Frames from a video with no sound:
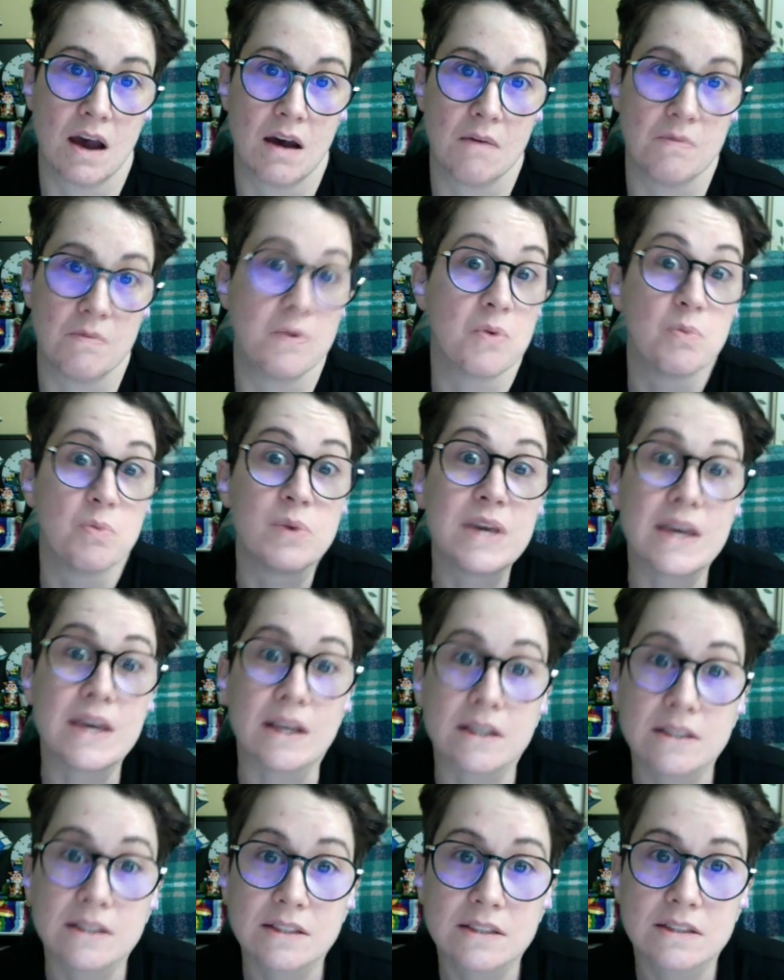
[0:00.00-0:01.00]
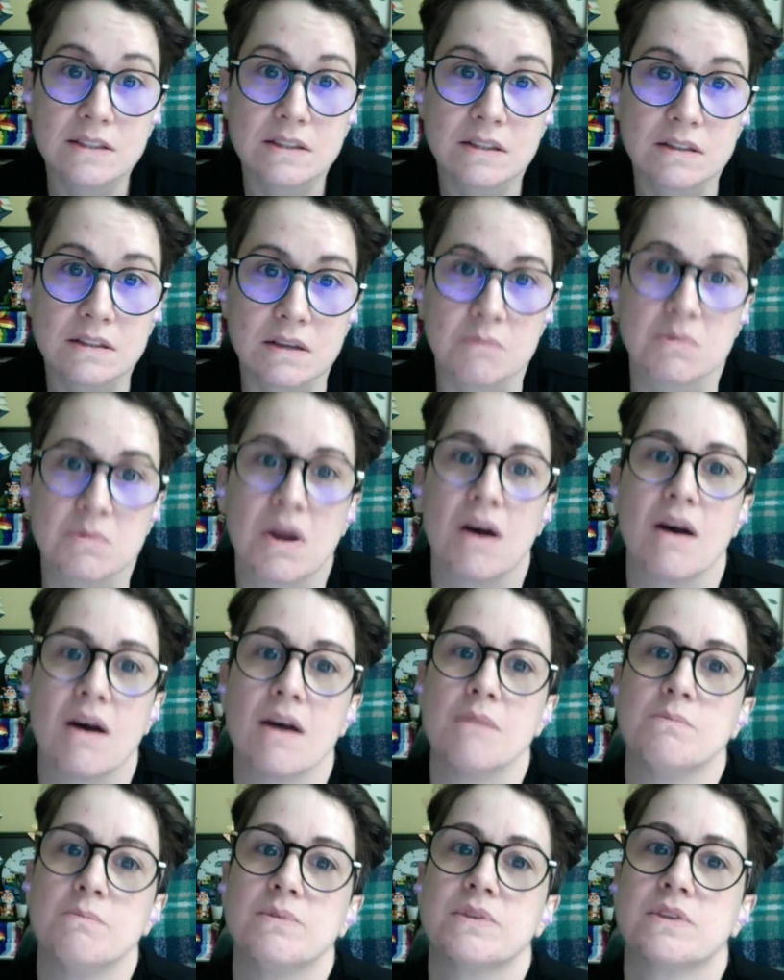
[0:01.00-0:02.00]
for weeks
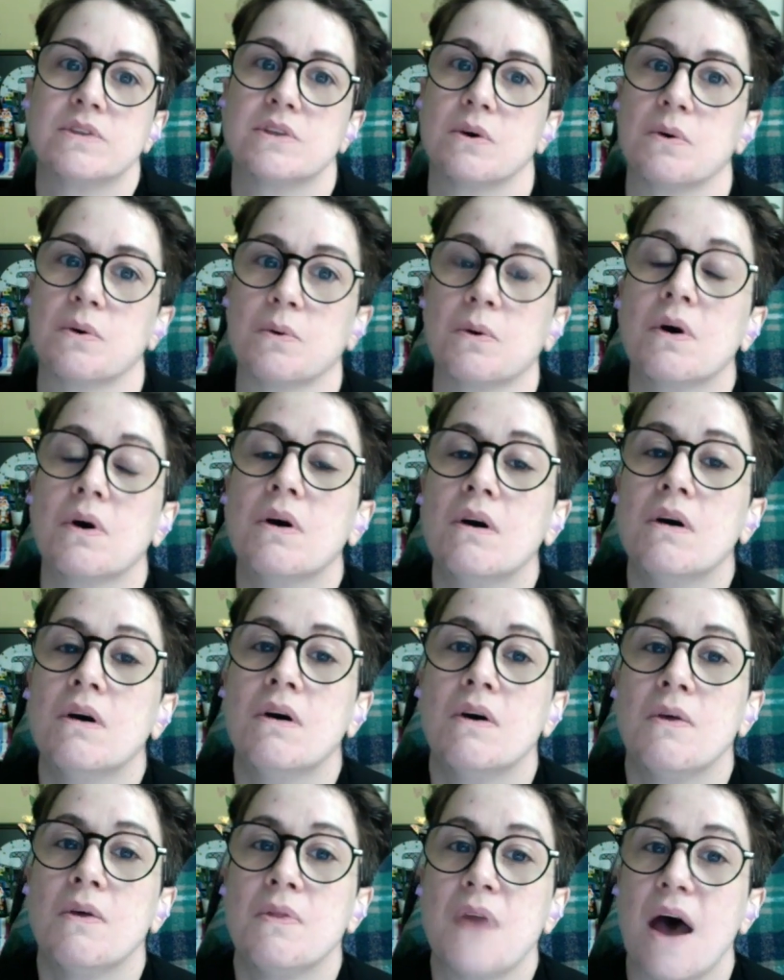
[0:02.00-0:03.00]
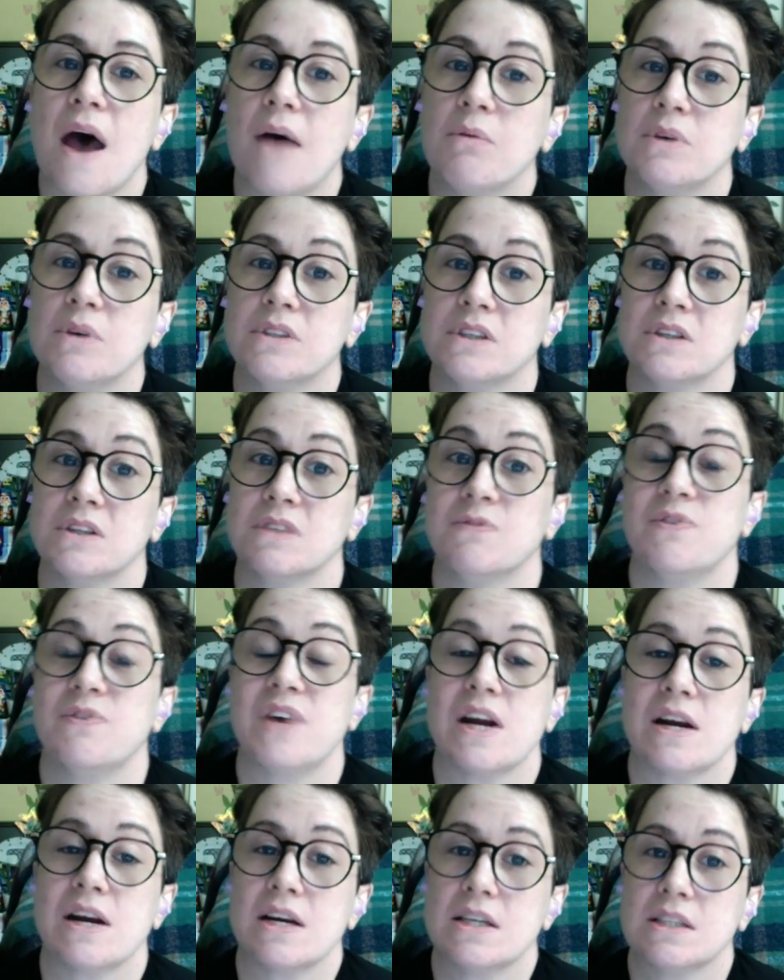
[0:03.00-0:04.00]
sometimes. So that was this
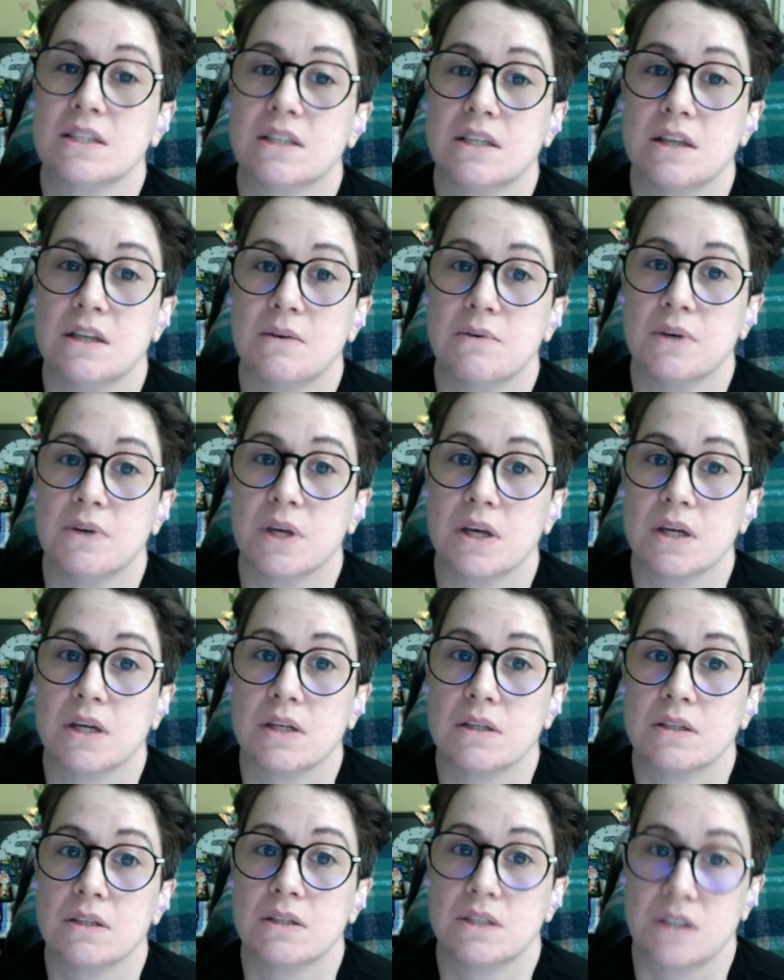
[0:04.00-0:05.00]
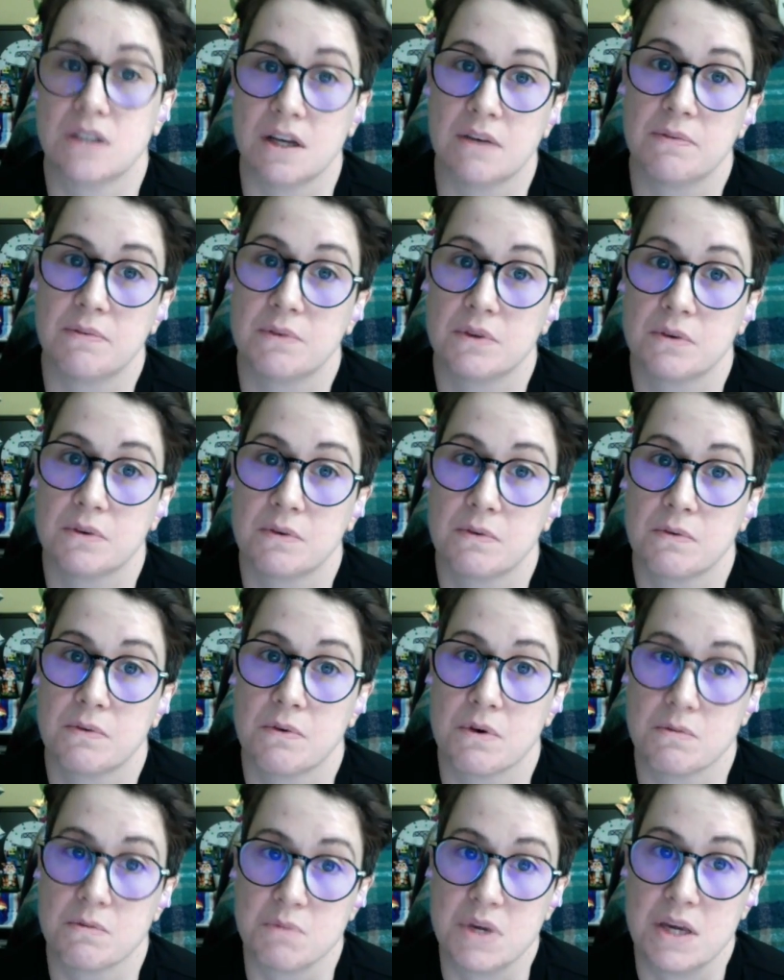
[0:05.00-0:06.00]
very significant shift
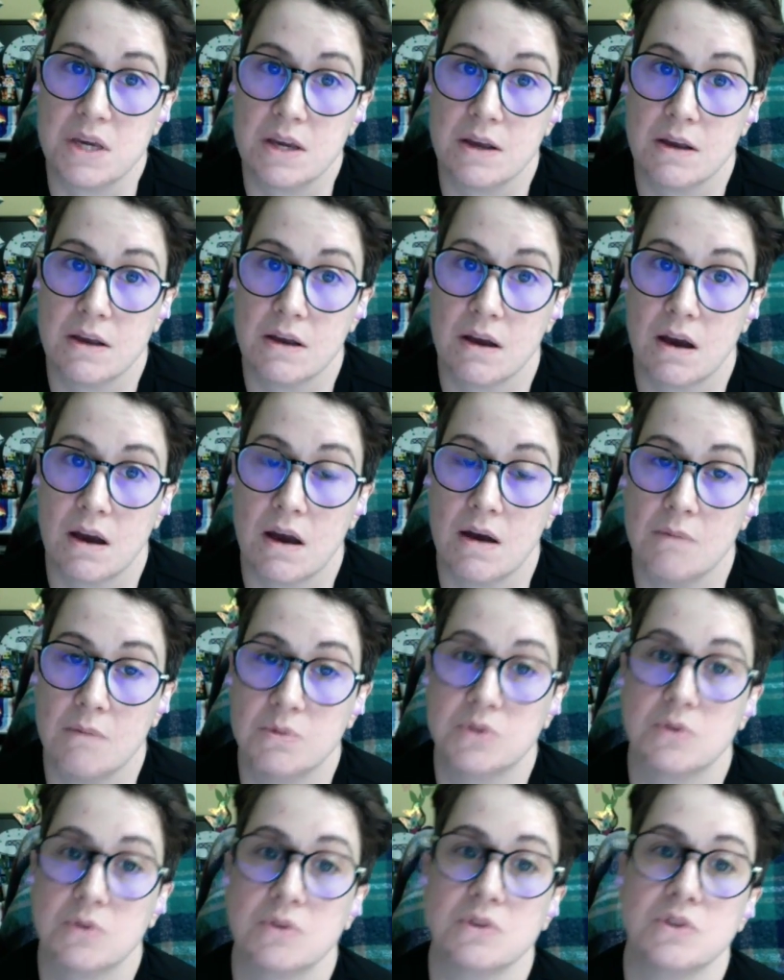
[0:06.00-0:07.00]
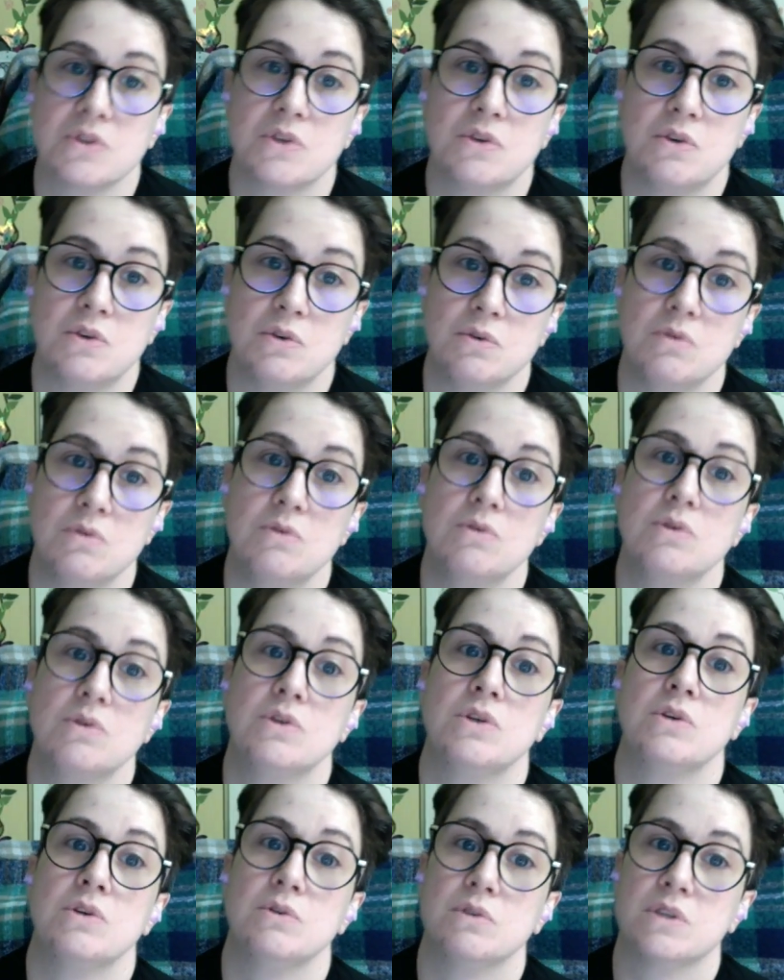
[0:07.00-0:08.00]
for me. So there's
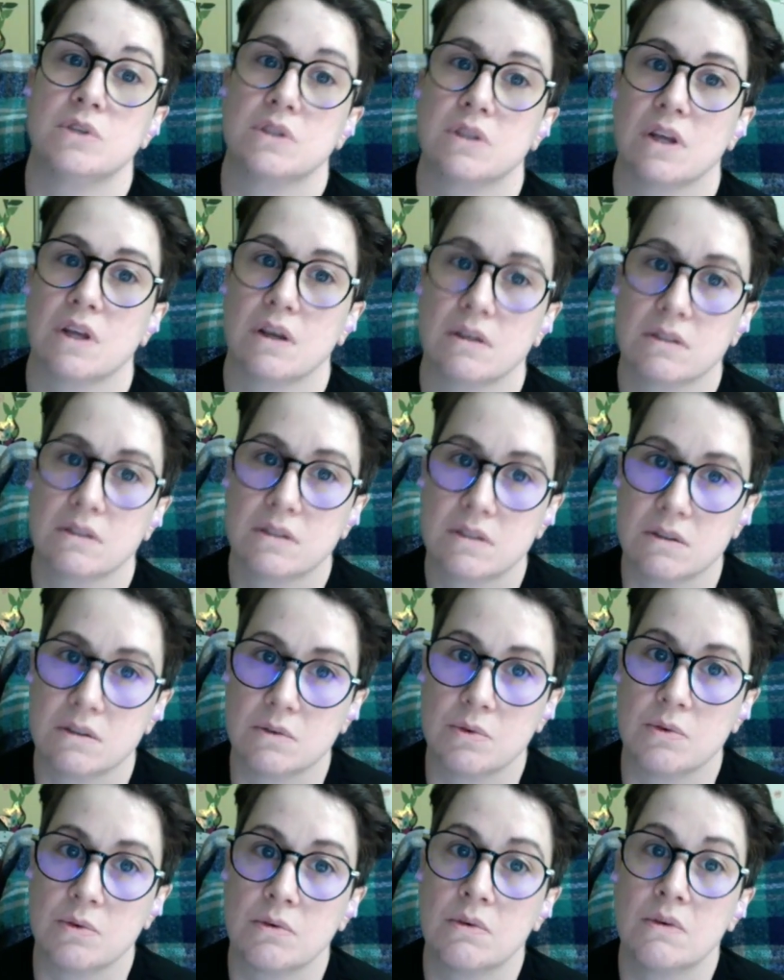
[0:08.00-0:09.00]
huge, huge things to